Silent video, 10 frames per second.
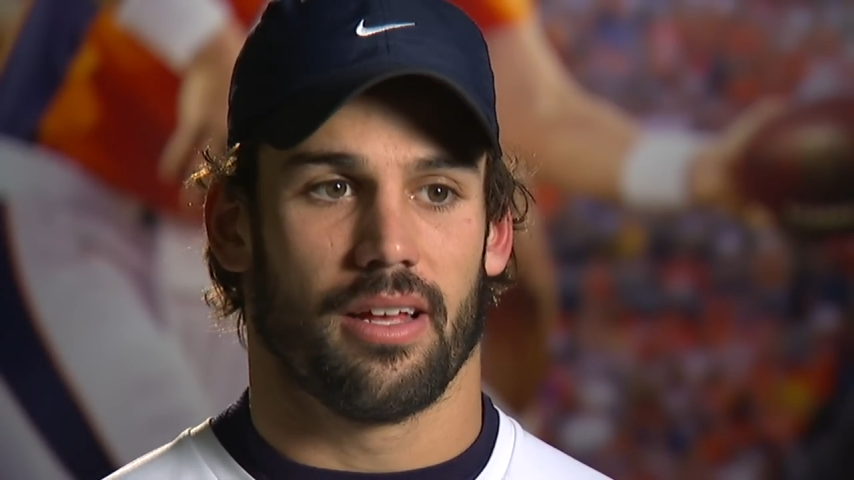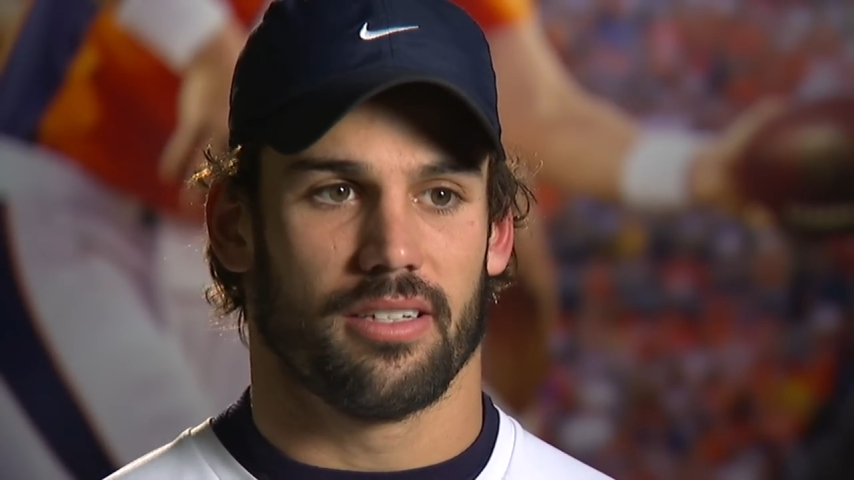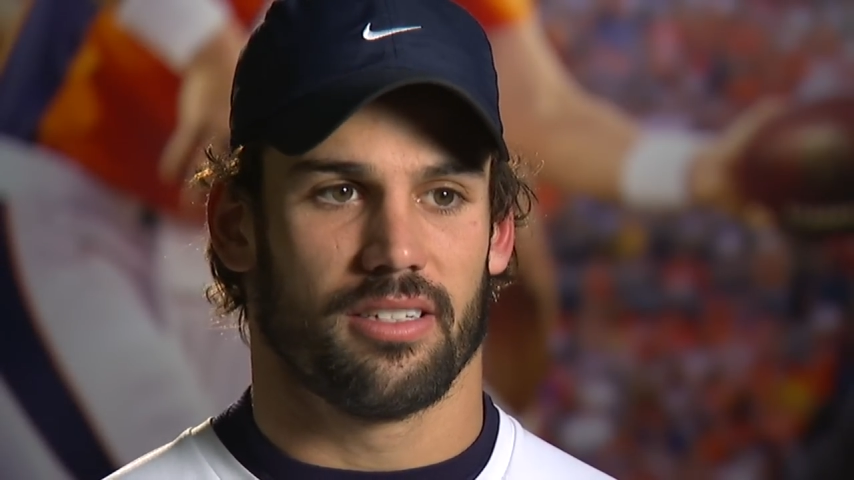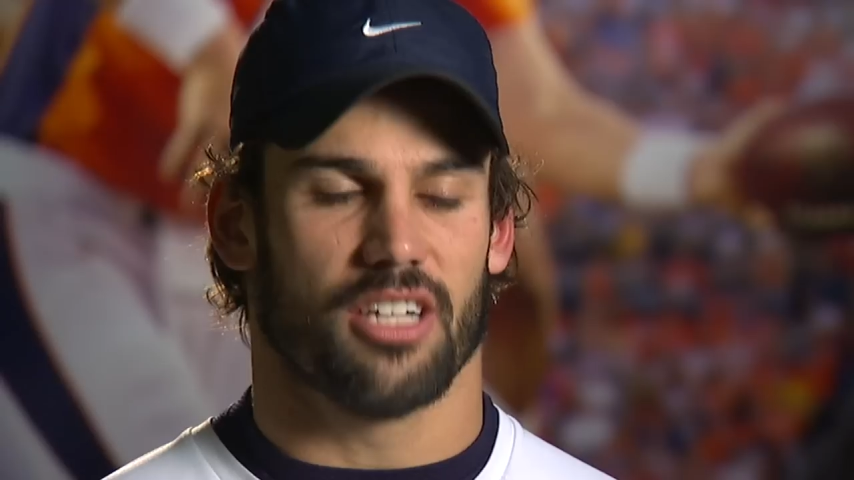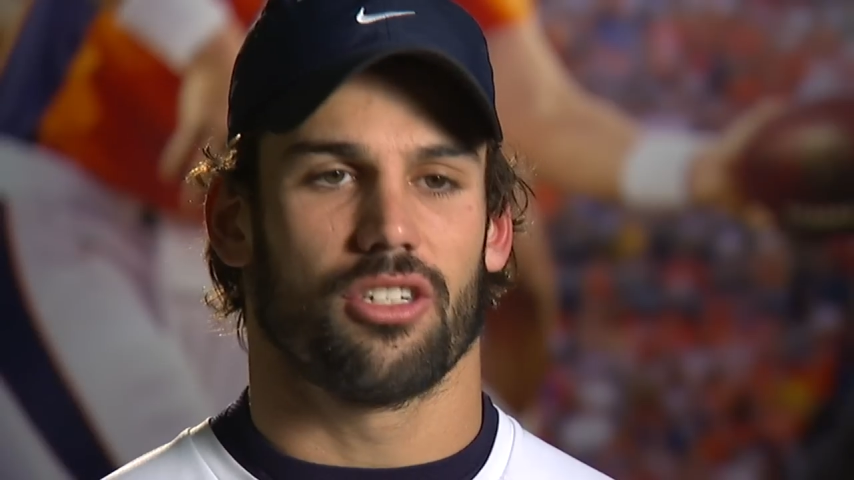
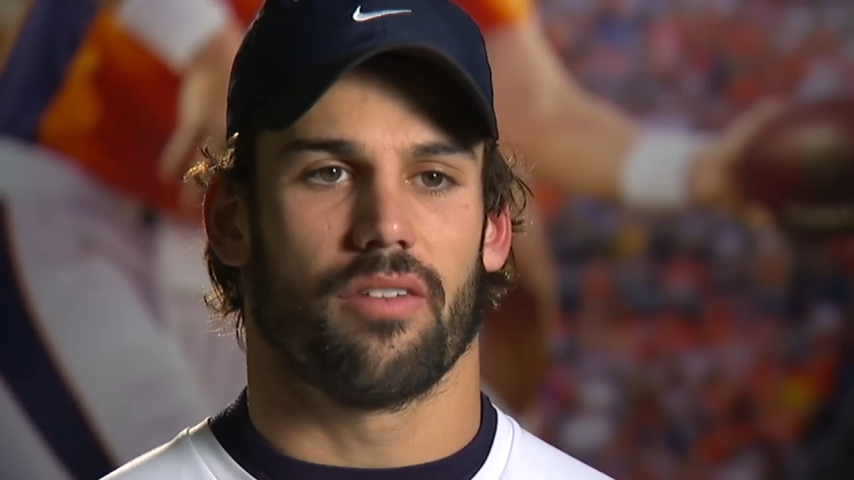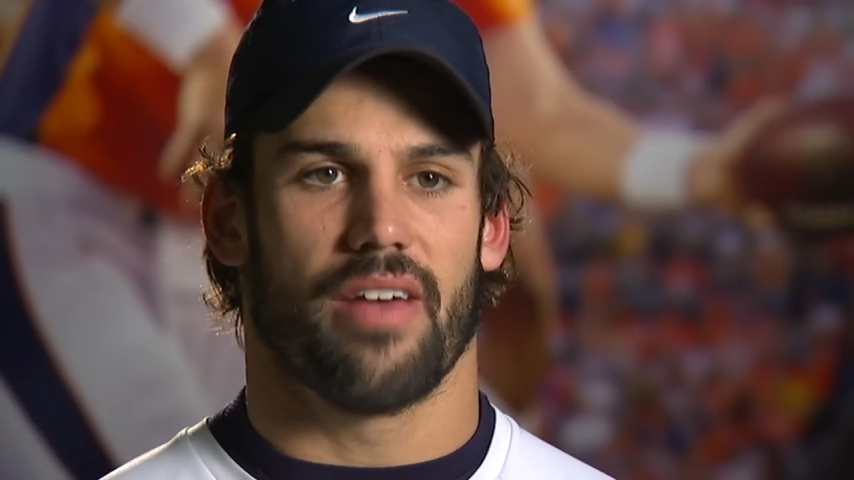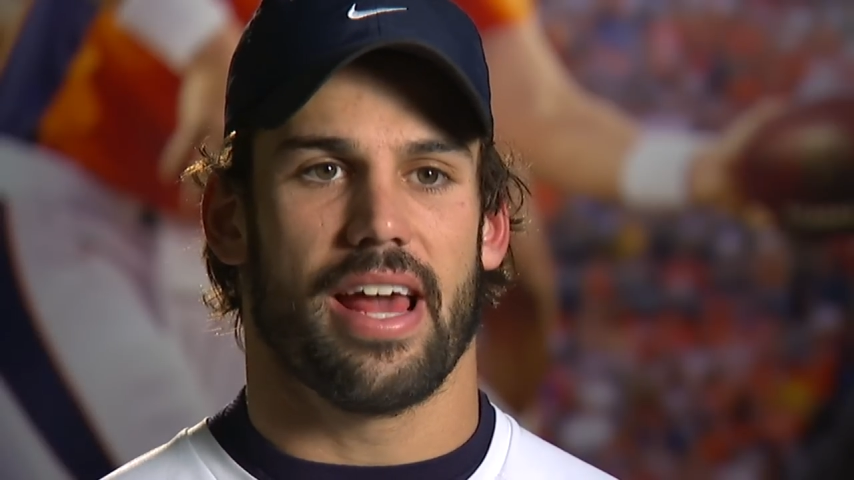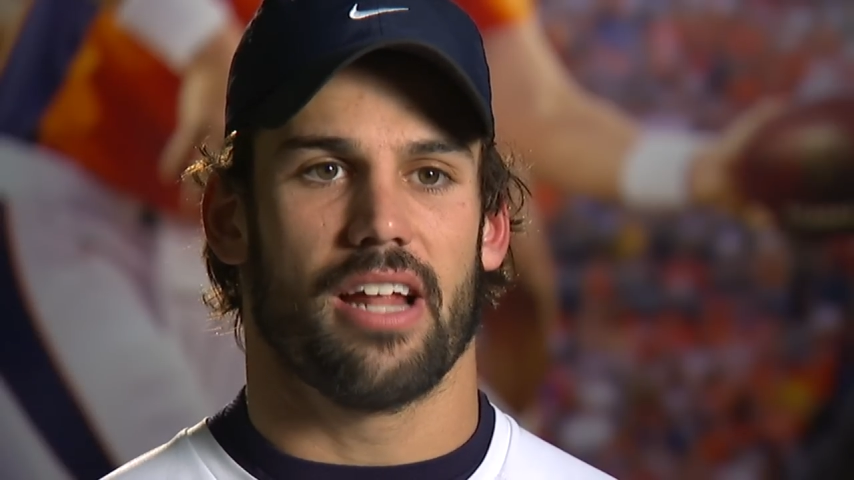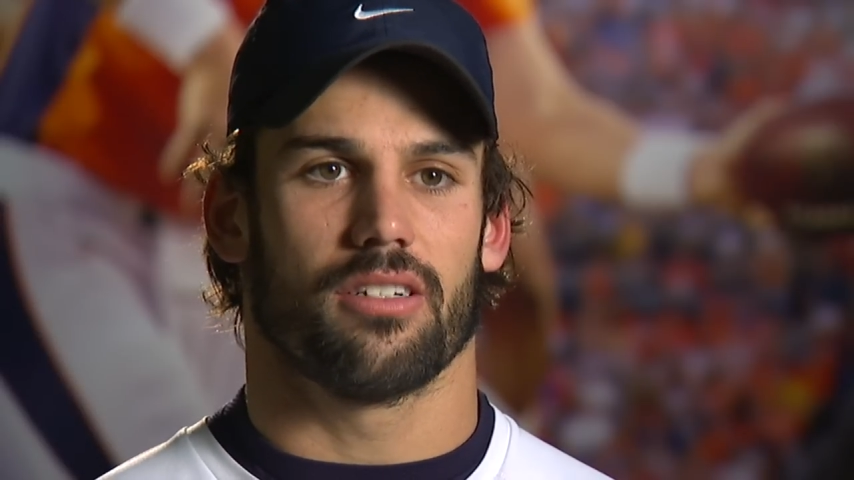is such an
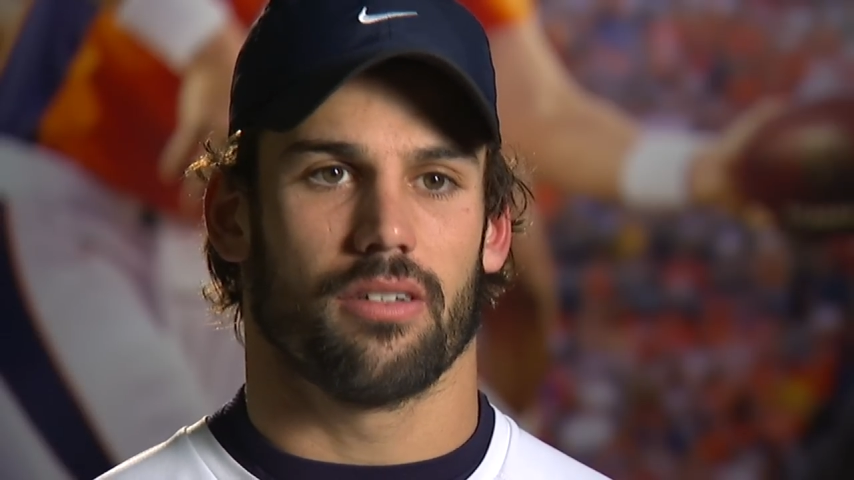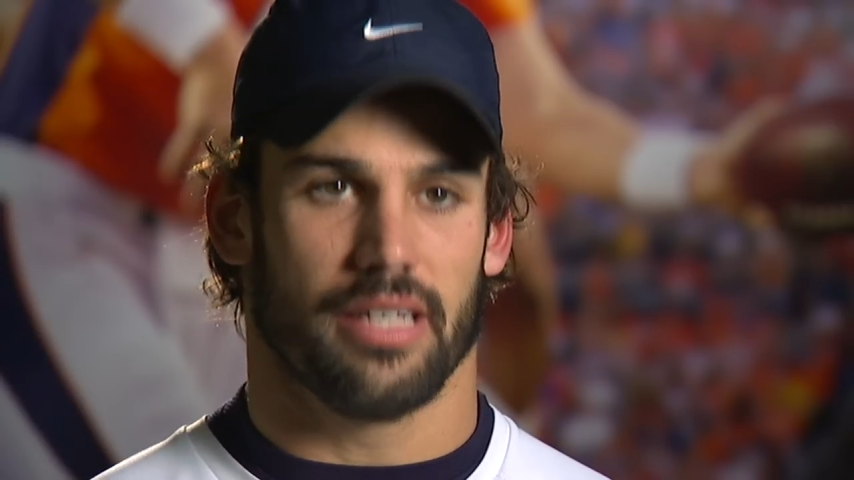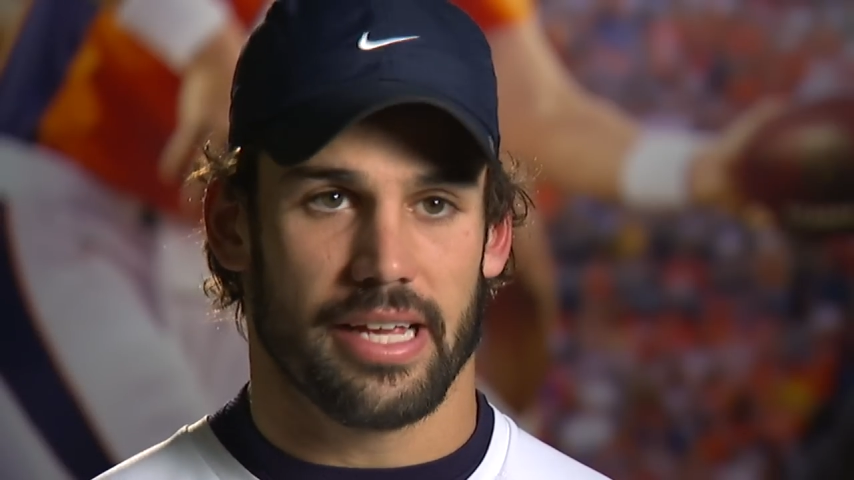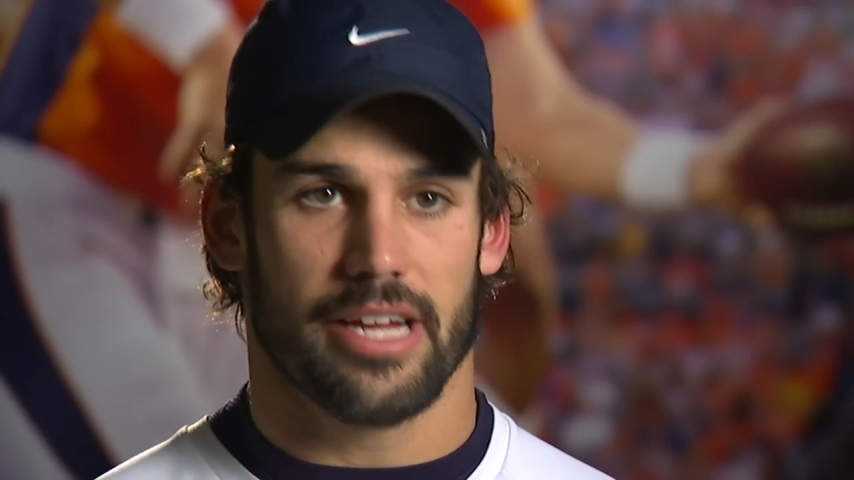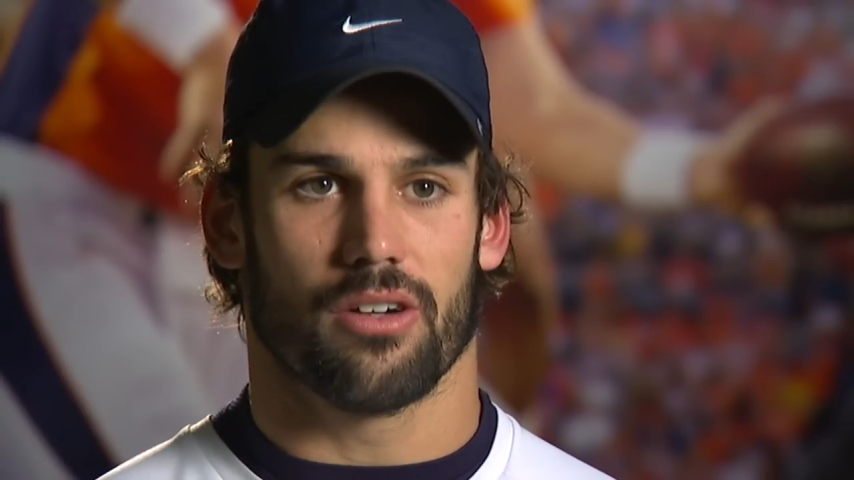advantage
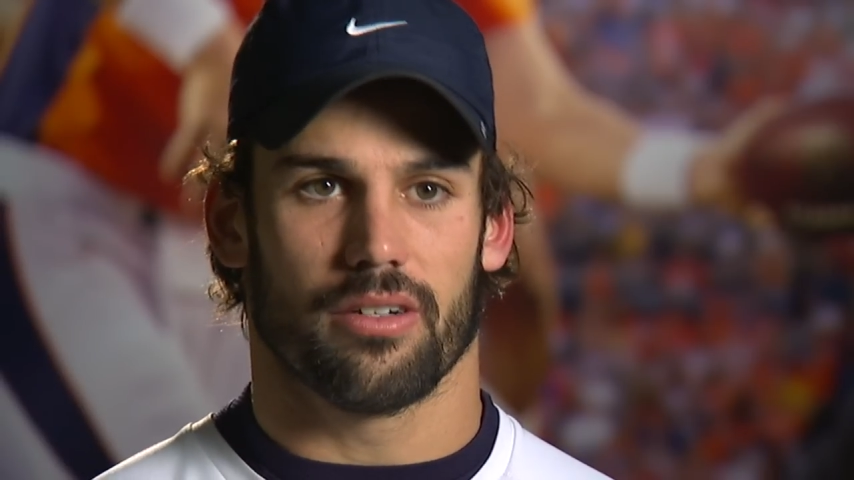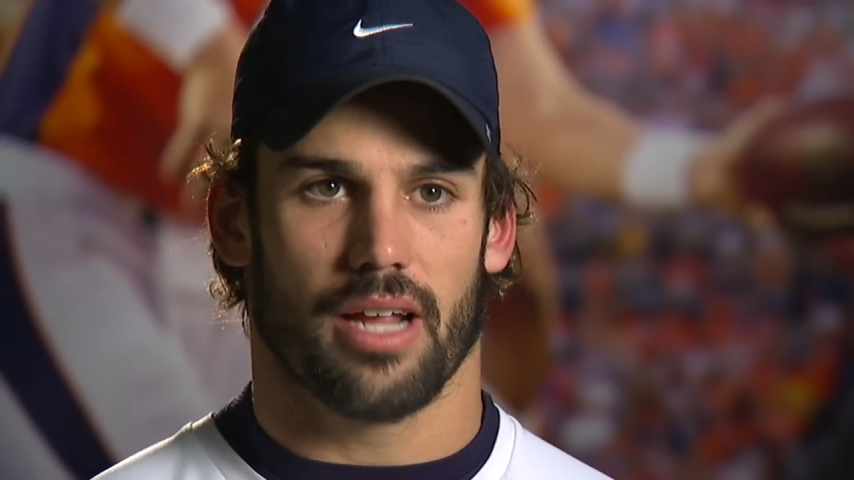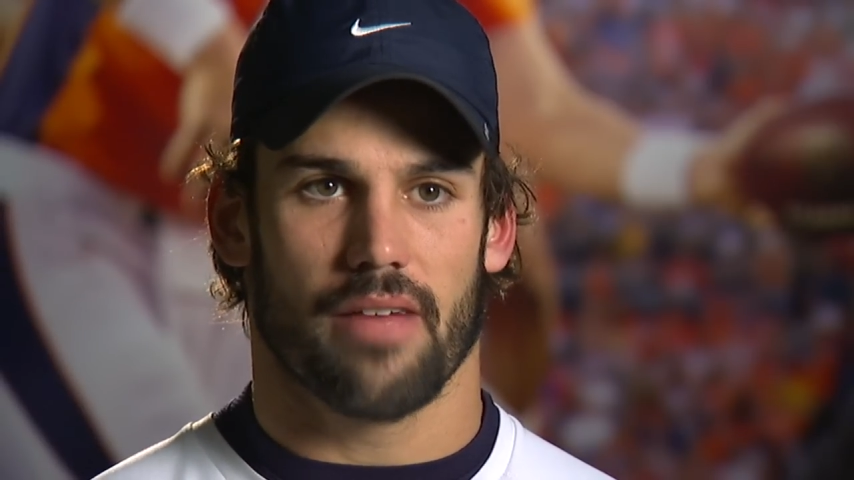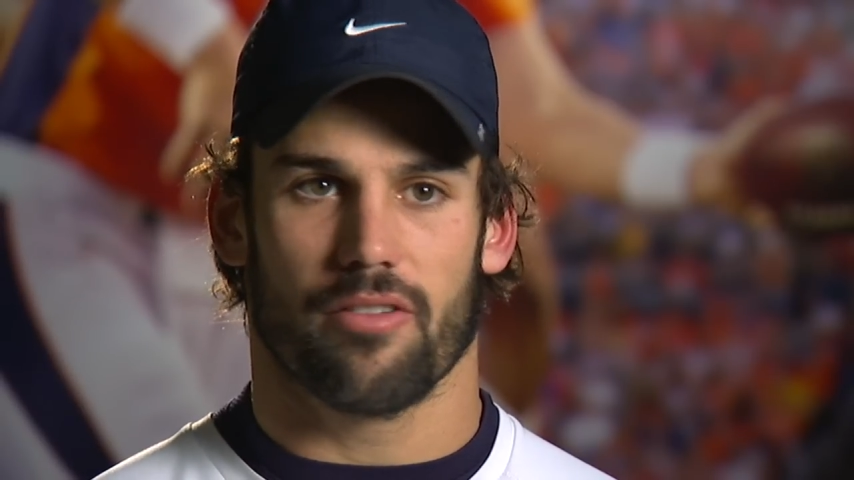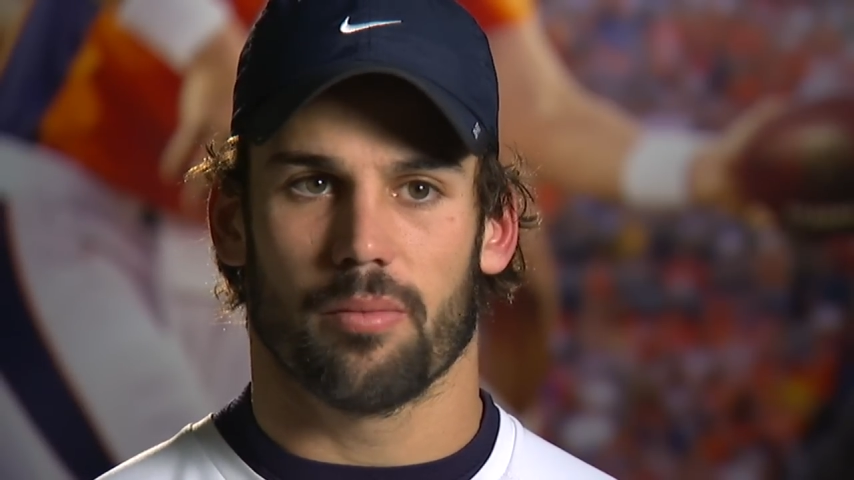here in Denver,